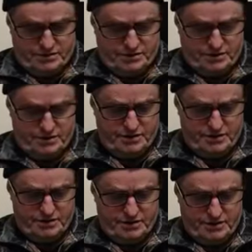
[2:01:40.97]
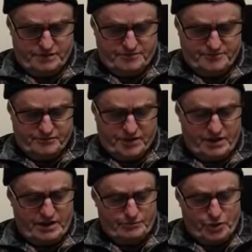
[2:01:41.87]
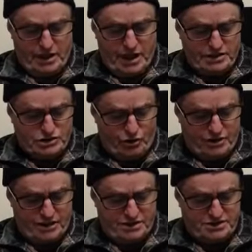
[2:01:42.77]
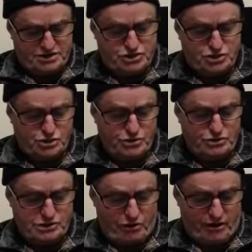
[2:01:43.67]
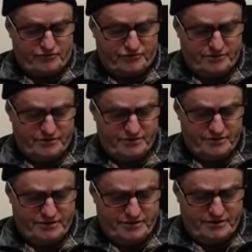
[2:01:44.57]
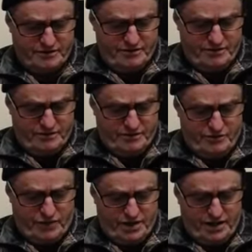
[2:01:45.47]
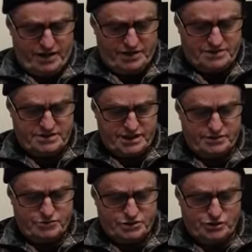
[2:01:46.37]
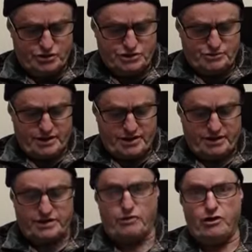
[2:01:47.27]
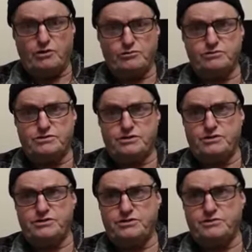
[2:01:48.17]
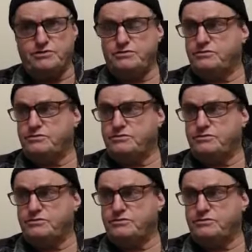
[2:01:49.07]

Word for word: Okay? And my last line there says, Choose life. For he has said, Return to me, and I will return to you.